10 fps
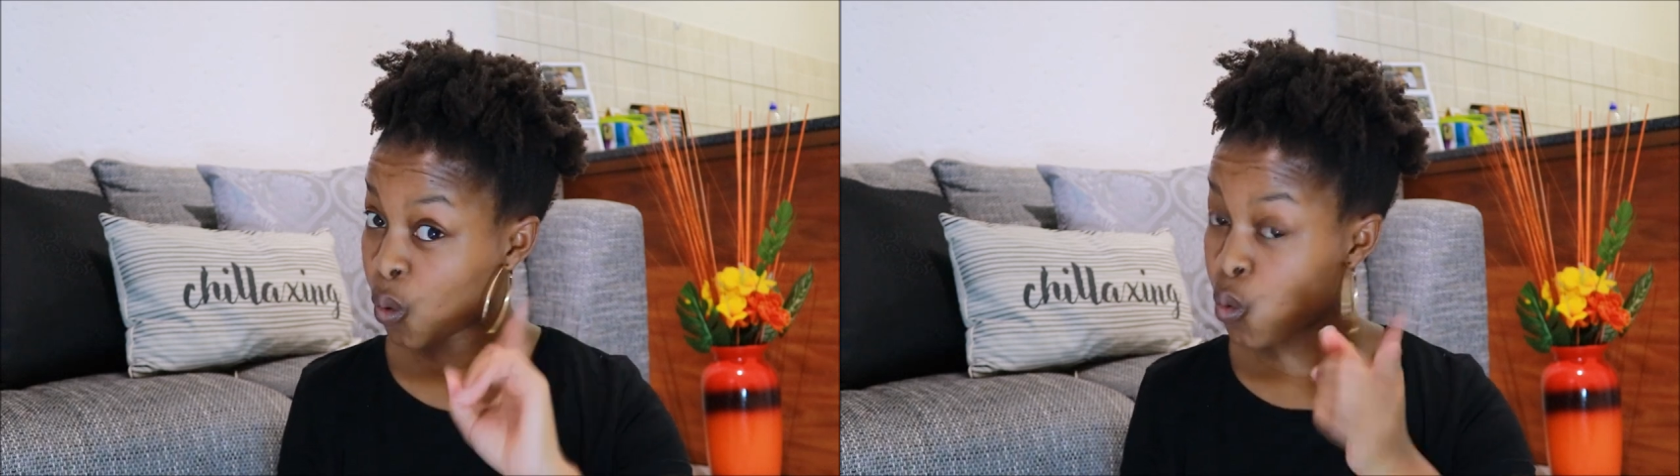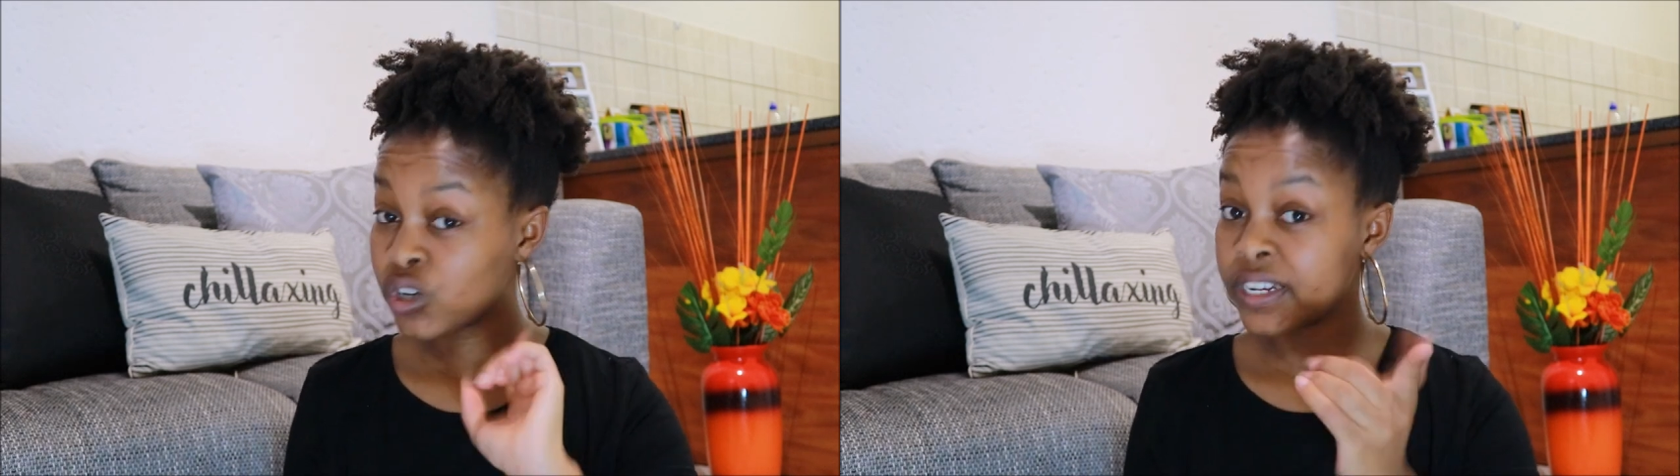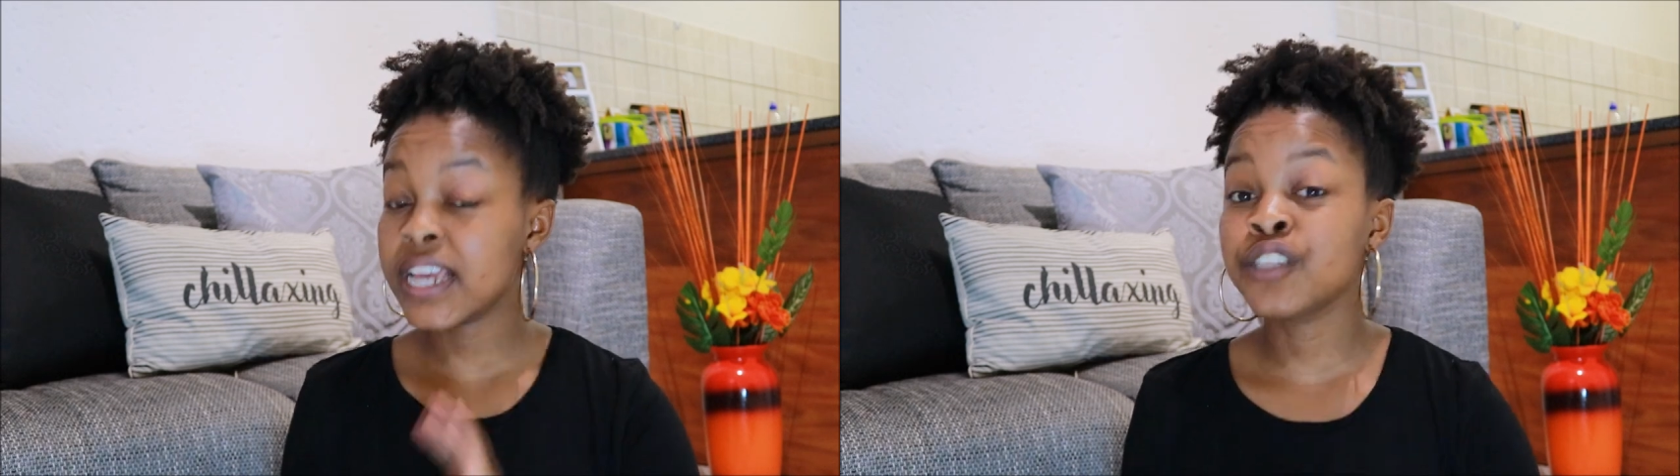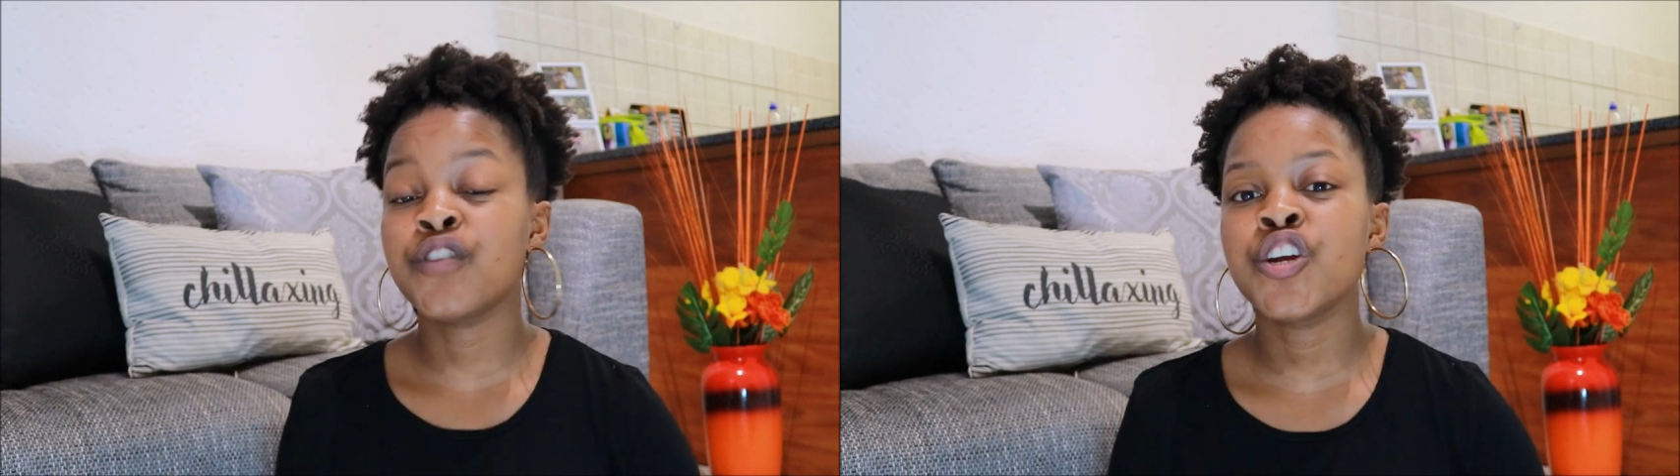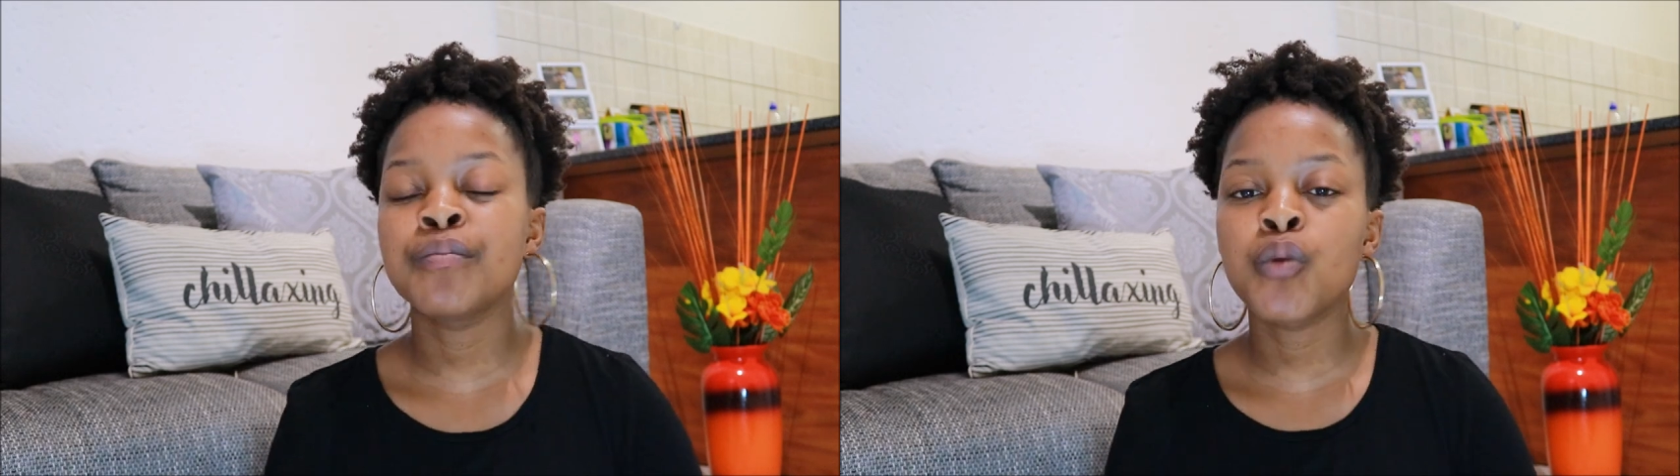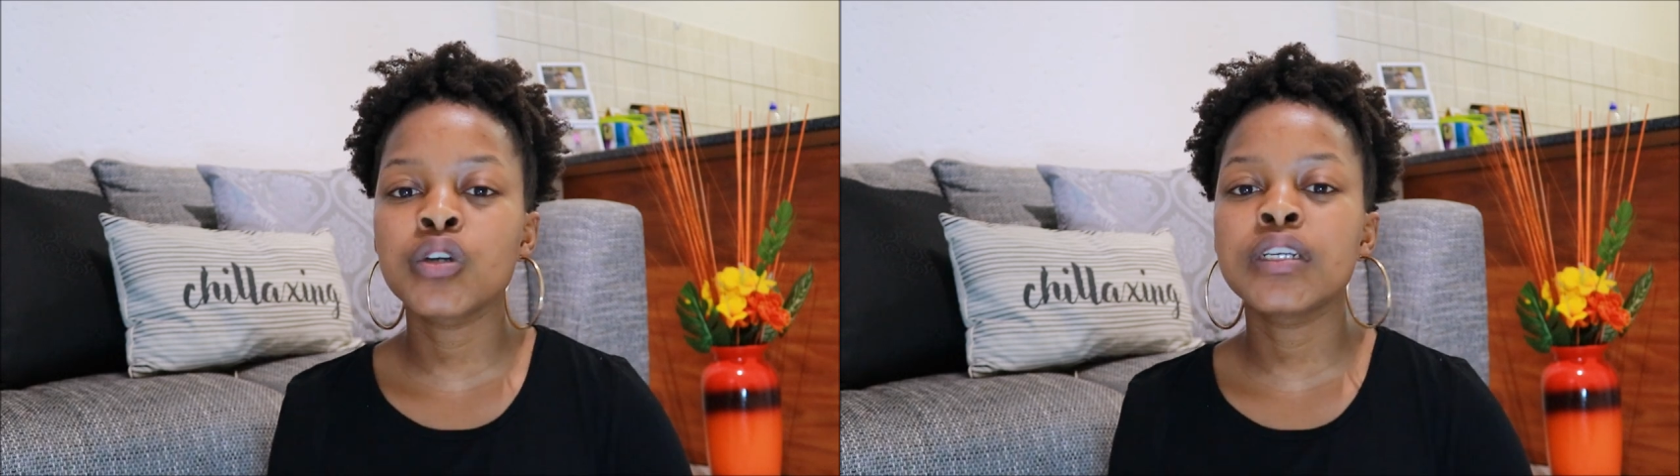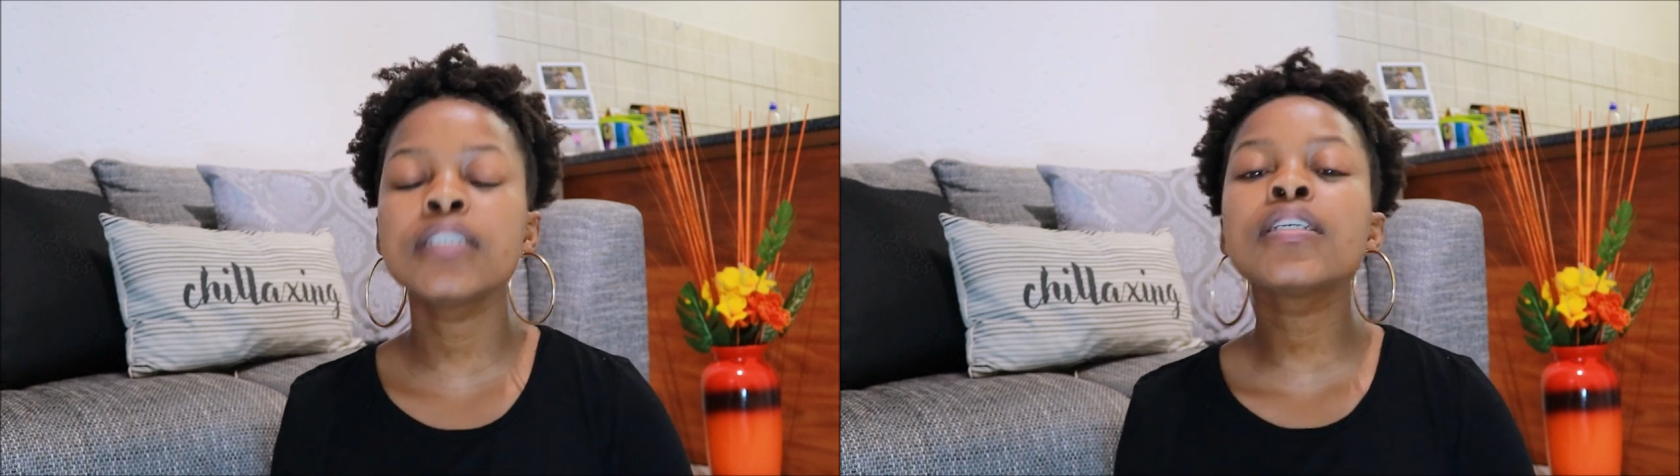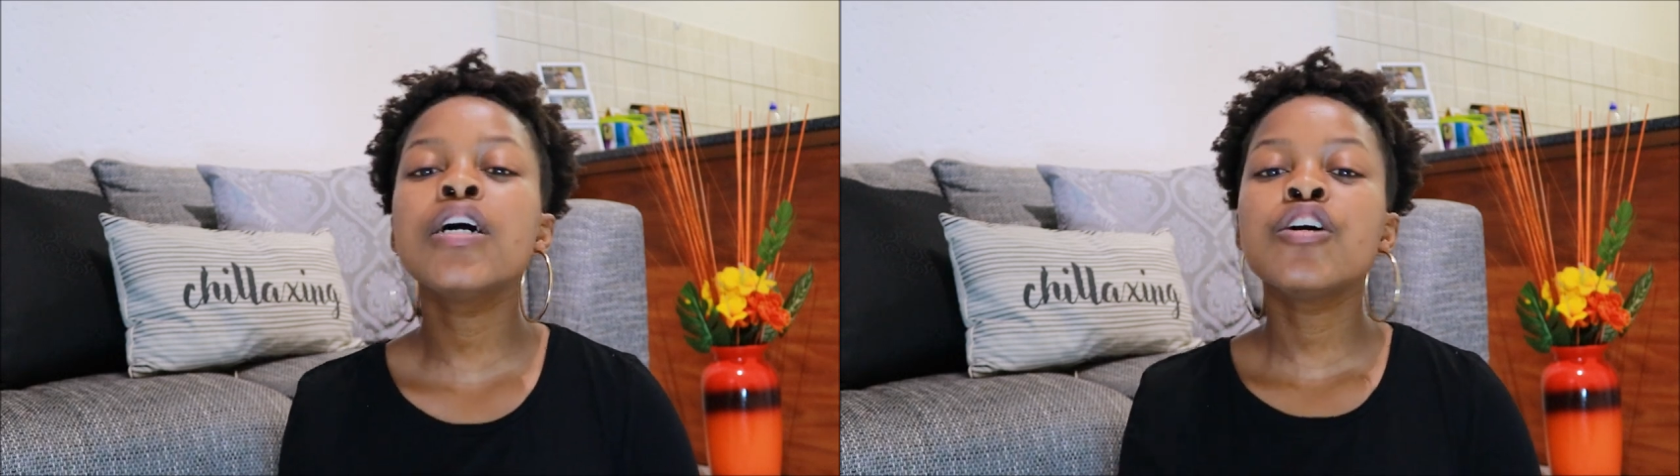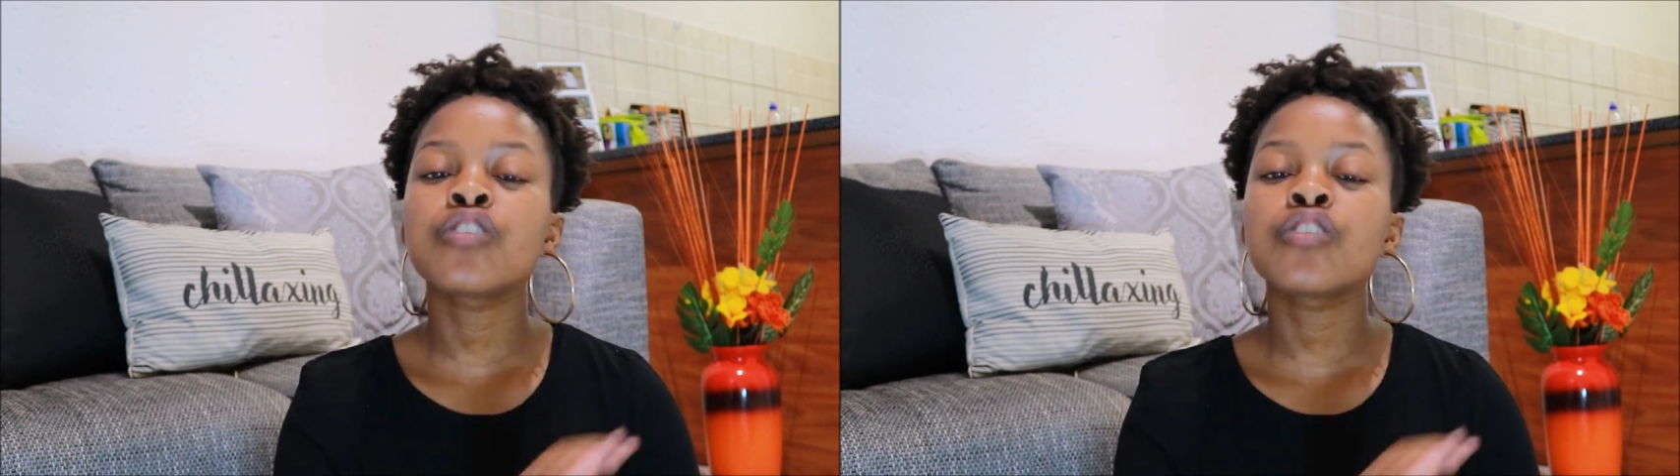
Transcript: Water is very important.